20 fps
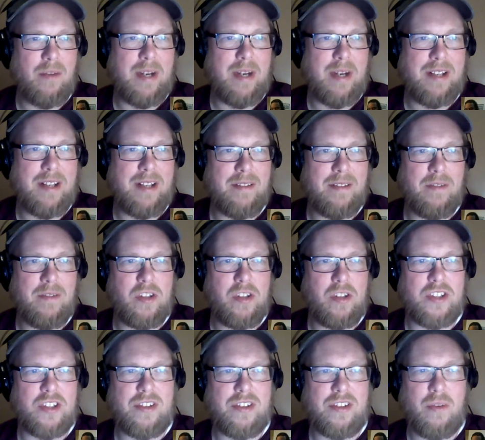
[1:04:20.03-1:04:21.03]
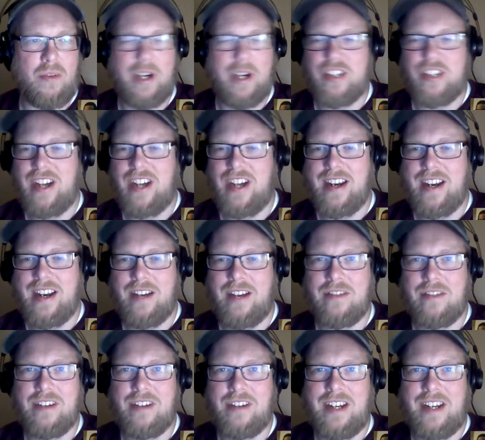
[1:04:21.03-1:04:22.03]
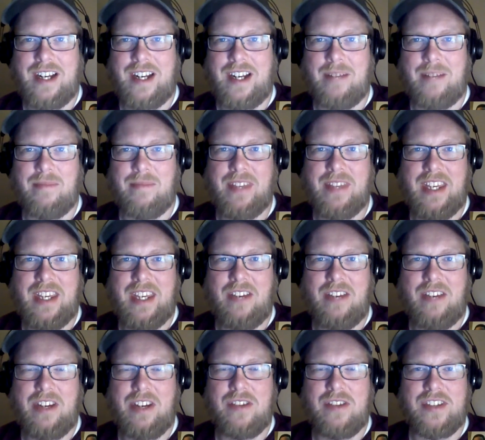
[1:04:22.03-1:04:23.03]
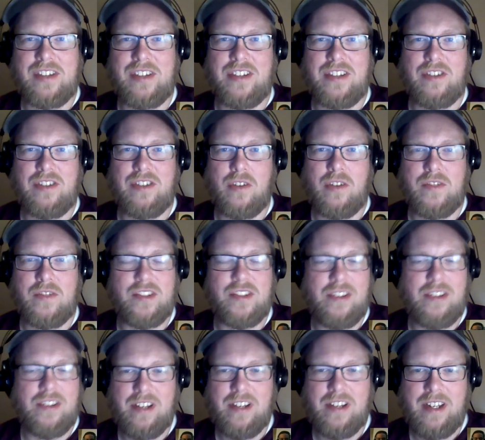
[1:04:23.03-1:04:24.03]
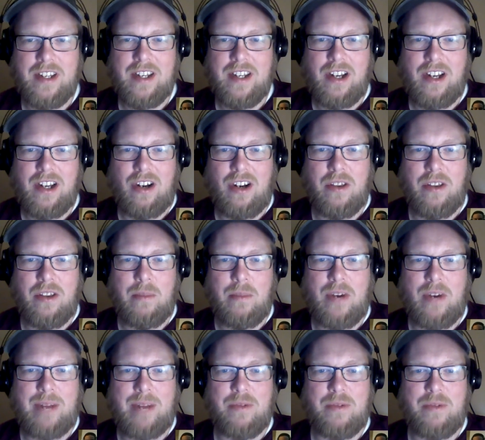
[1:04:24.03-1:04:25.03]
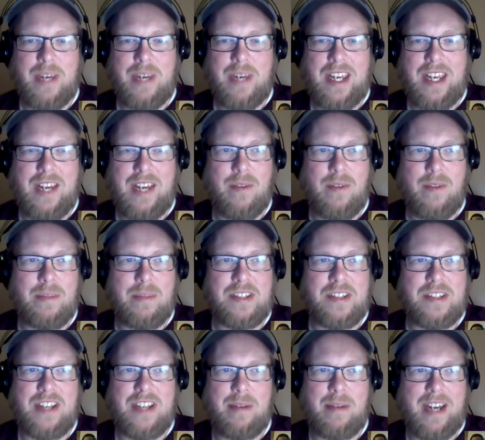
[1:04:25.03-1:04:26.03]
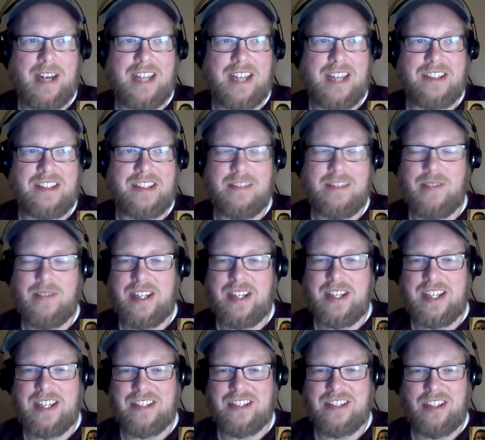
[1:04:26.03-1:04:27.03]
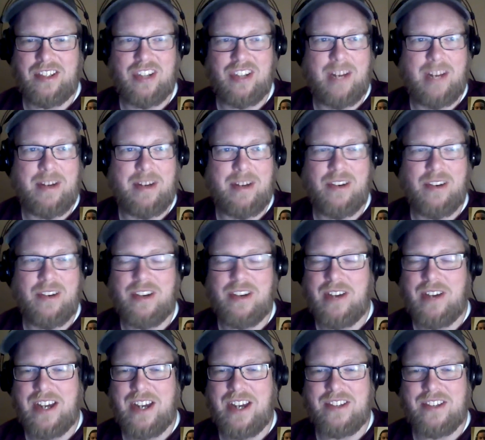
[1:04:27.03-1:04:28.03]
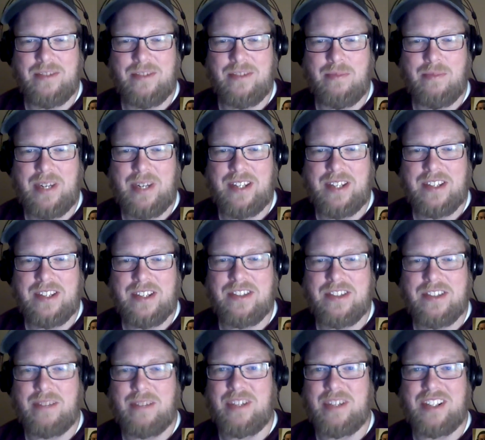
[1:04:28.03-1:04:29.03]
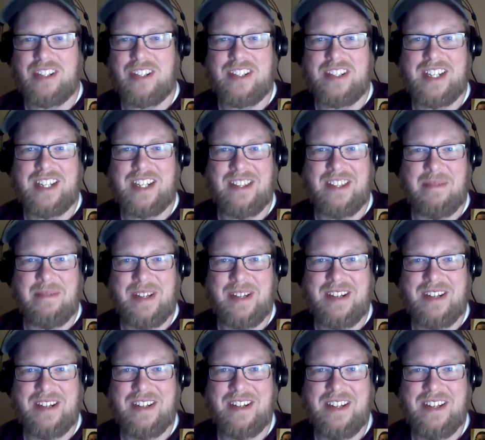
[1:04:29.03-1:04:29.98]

well, just a quick shout out. Houston deserves all the props we can give them. The Sabercats did a fantastic job. I know you guys have beaten this subject to death, but